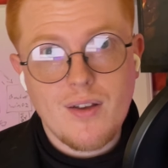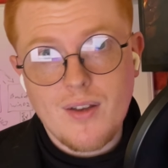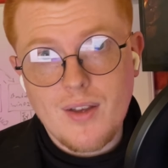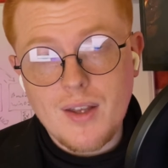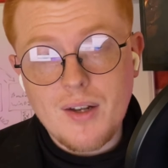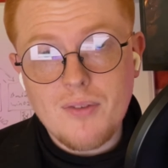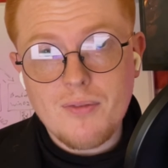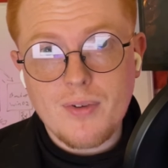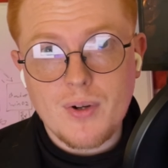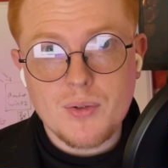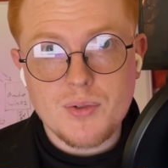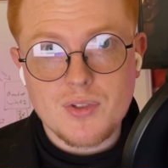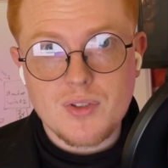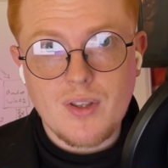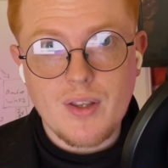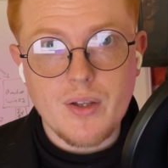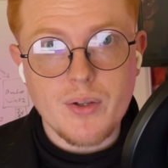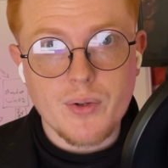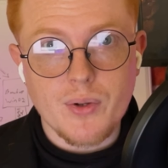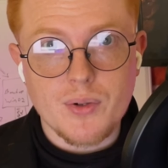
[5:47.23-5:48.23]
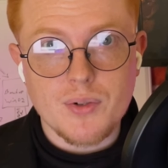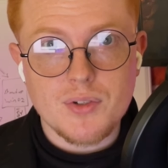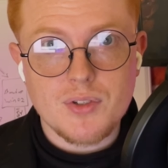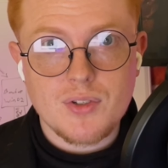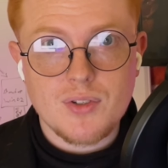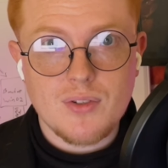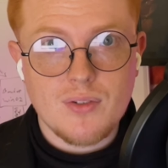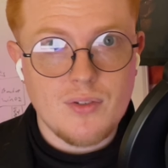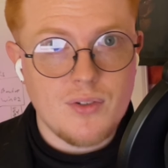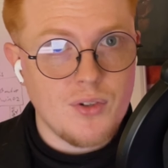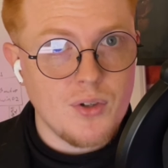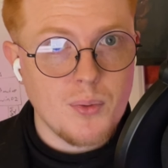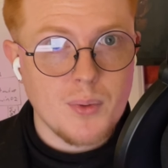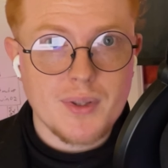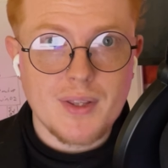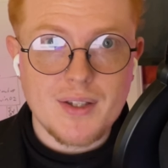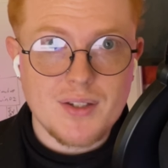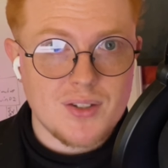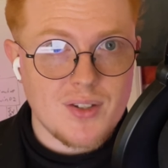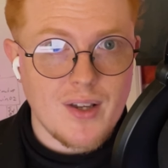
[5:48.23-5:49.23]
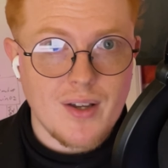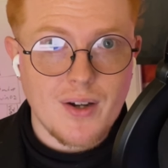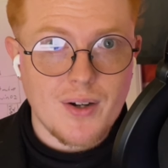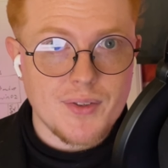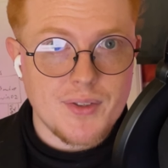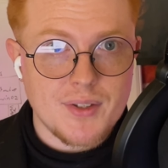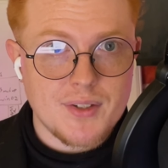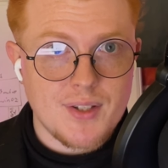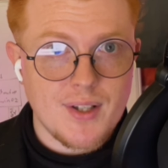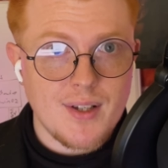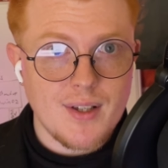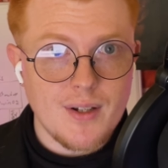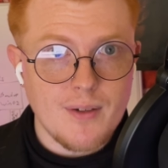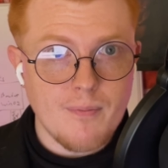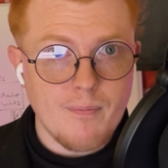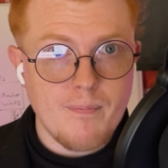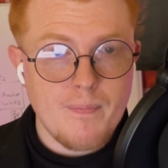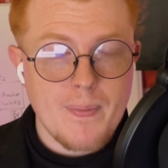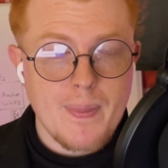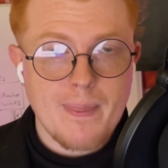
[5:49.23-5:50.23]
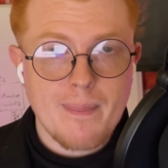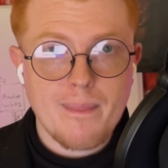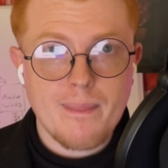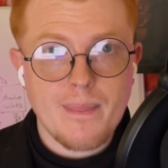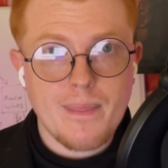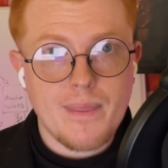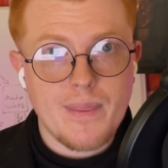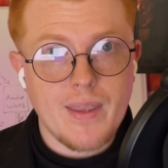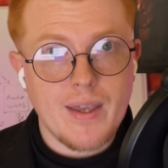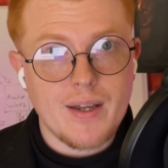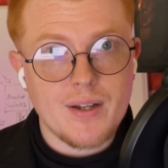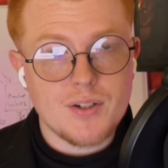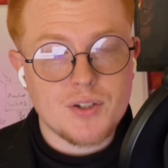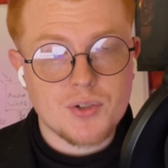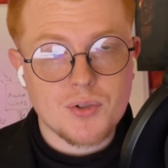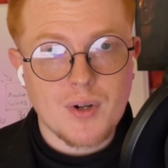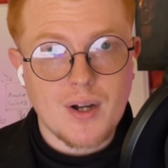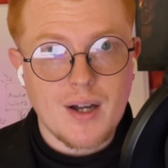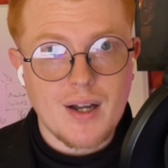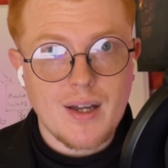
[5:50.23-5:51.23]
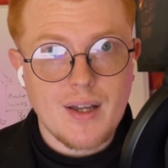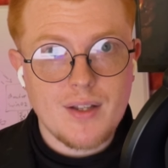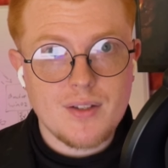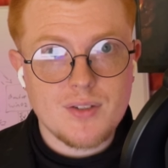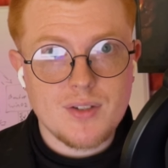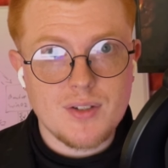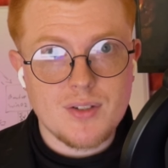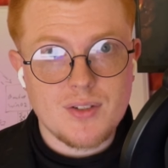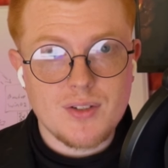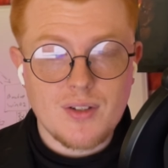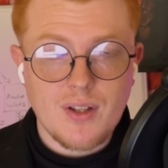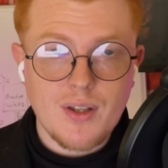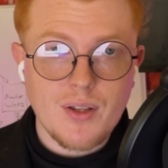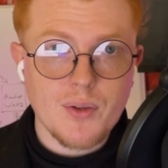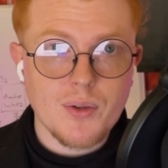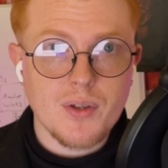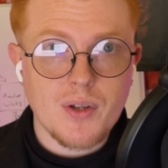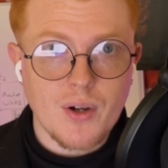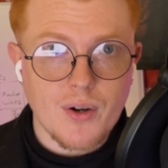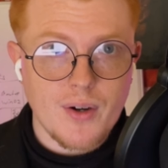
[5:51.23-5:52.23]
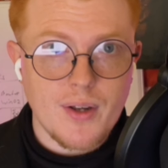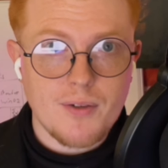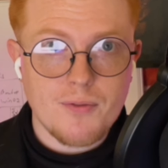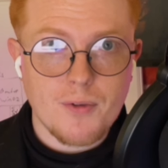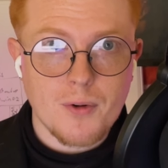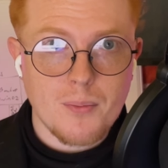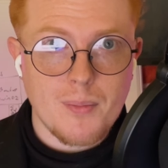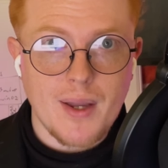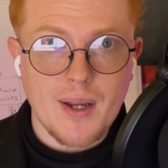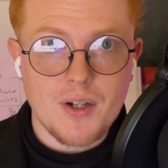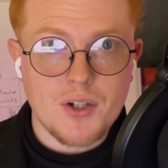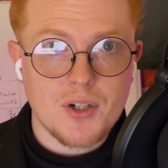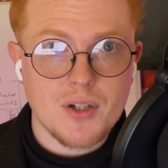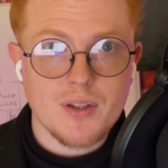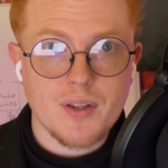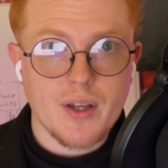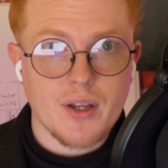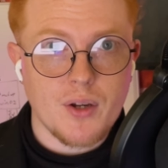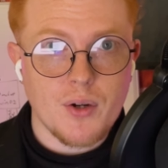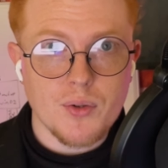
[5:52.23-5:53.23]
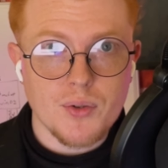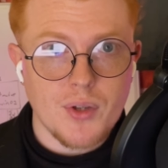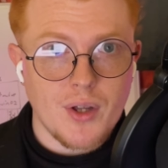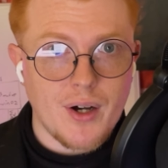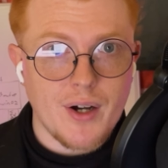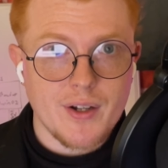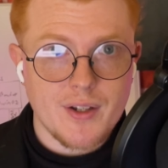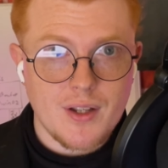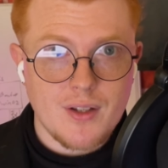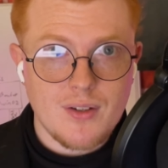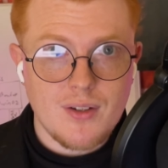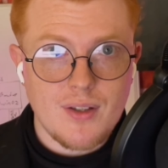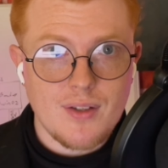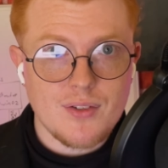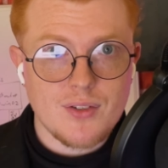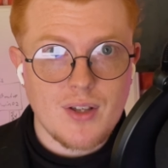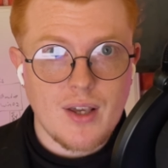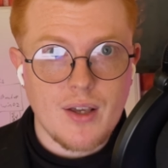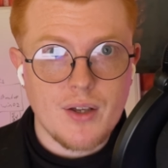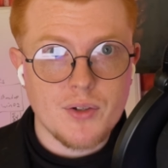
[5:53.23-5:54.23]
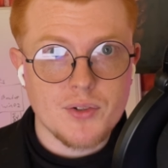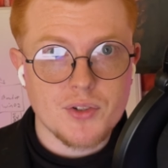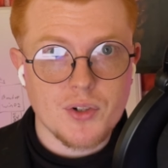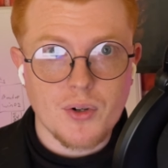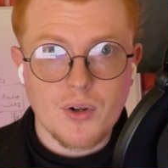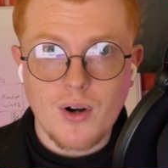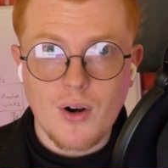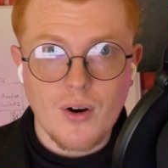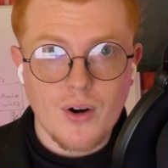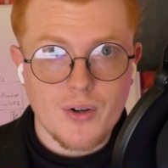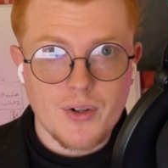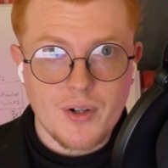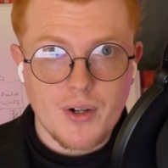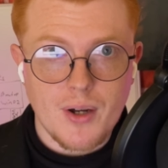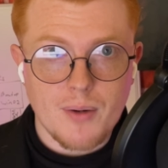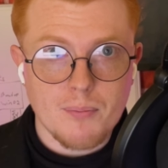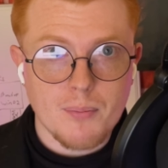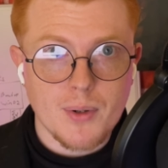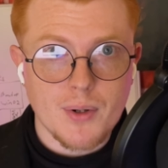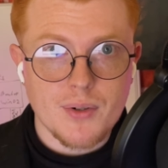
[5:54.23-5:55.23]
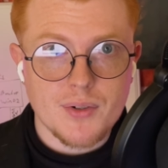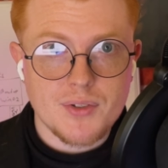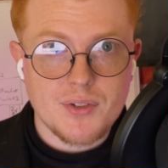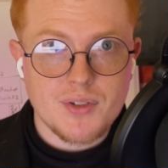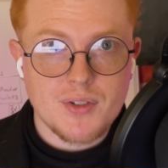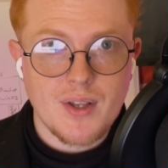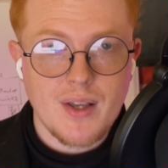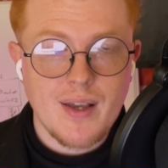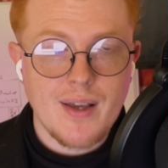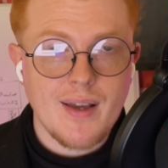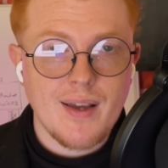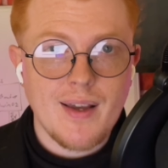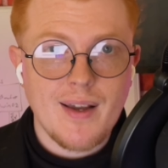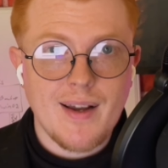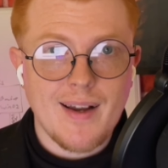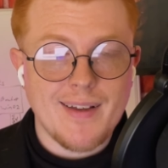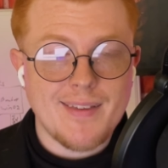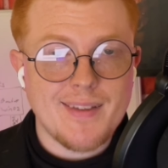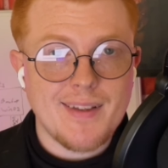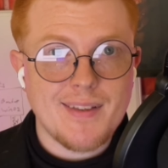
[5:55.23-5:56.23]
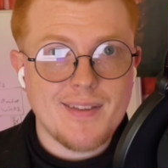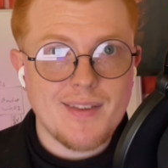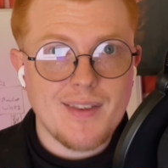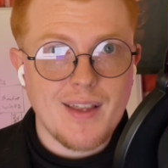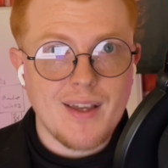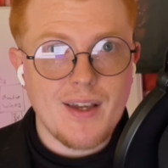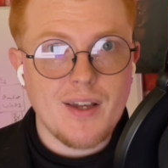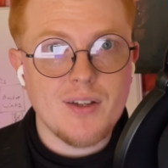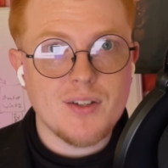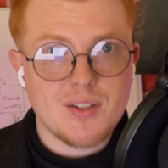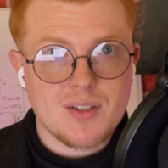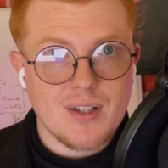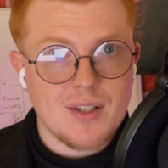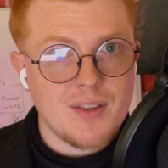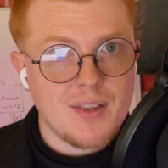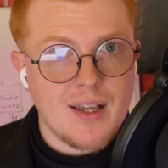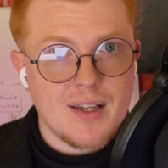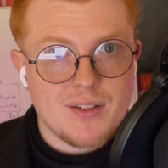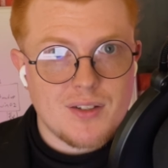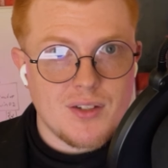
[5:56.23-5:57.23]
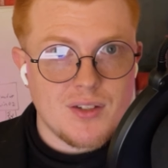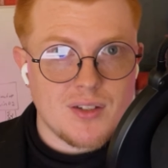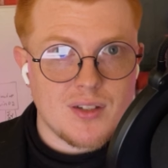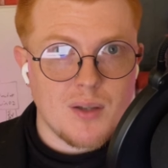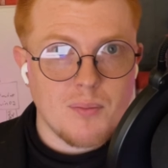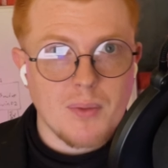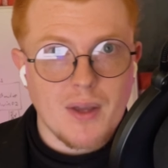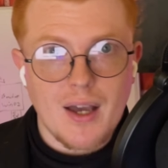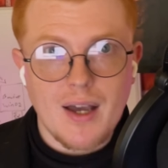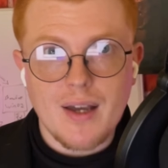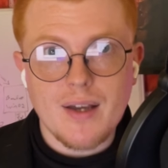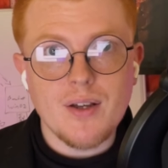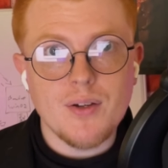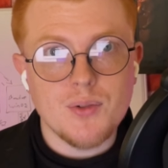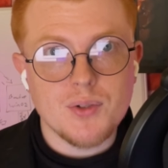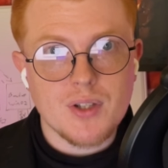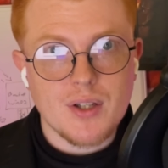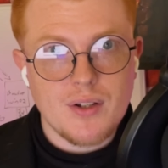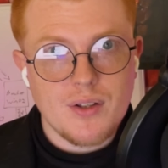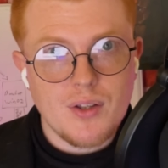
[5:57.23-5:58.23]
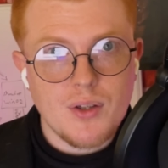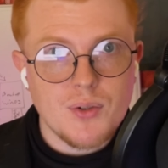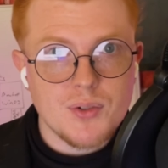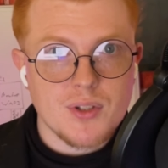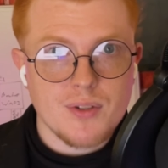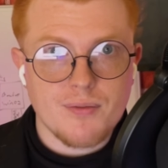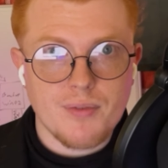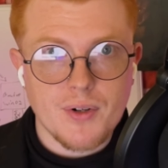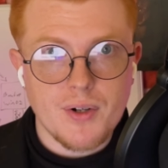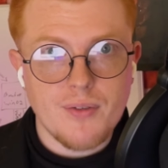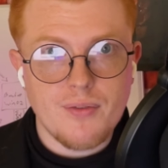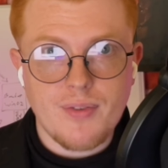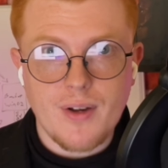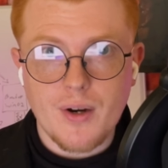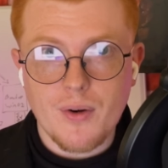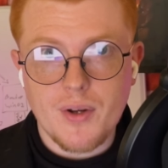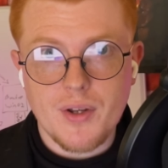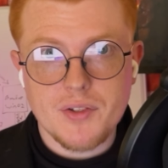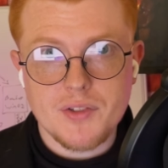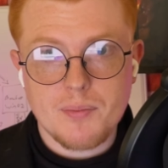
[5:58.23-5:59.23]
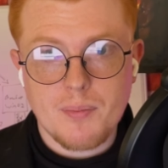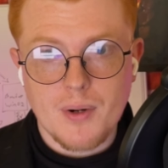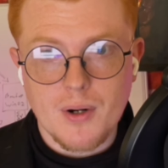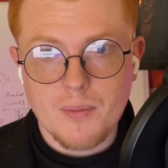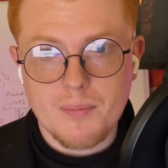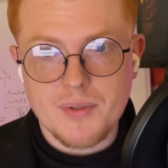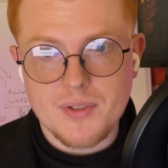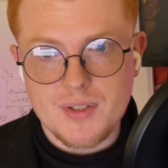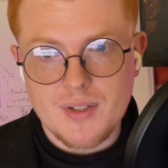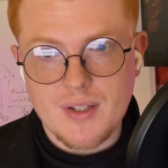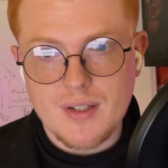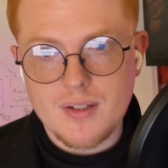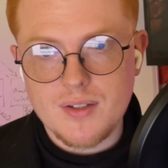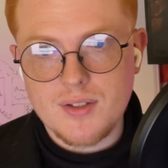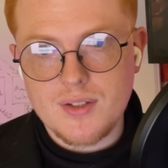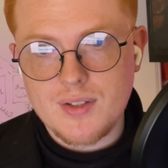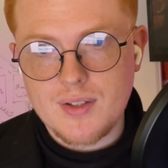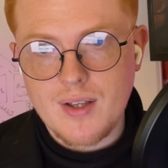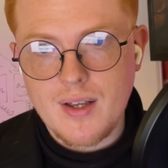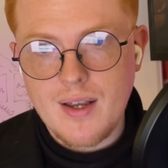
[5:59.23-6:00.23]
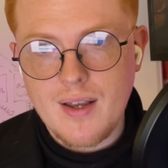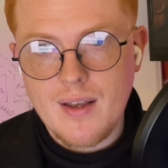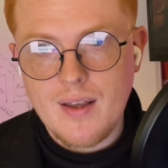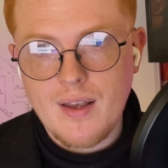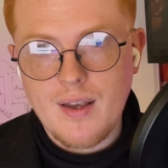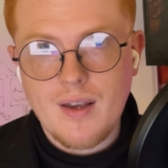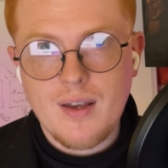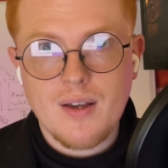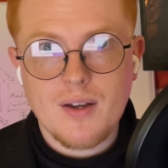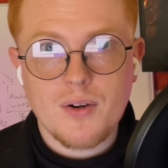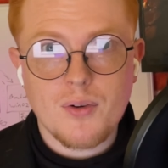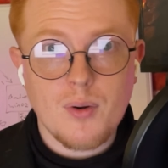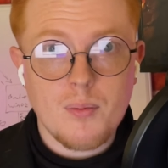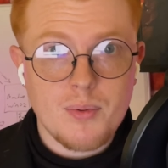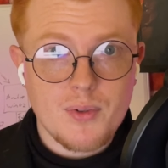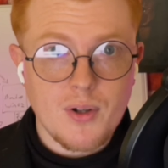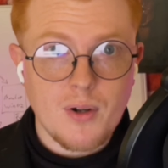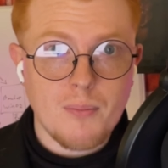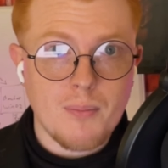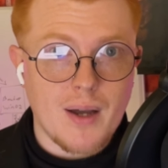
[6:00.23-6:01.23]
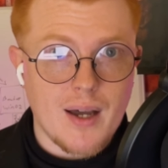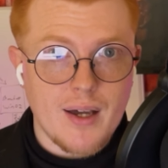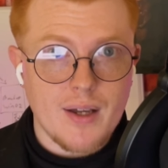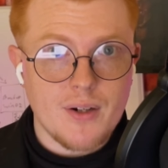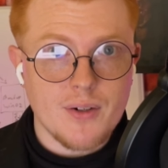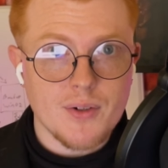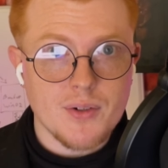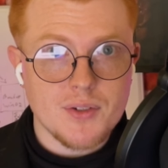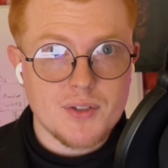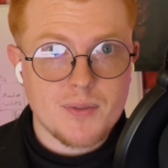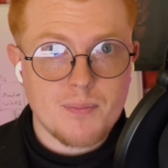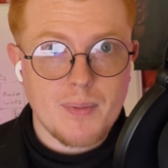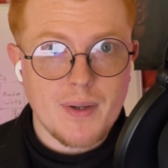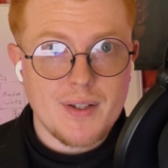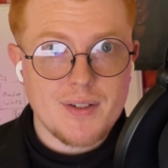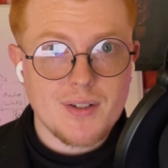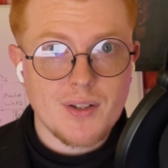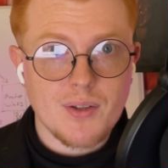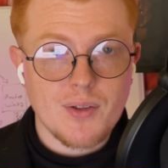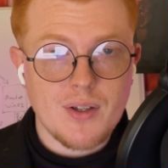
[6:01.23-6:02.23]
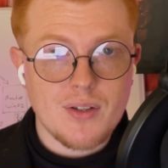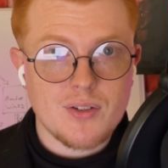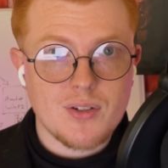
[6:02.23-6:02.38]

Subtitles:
Info stealers do what they say on the tin. They try to steal your information like your login details or card numbers, and then they send that to some guy who's going to use it for nefarious purposes. Crypto miners basically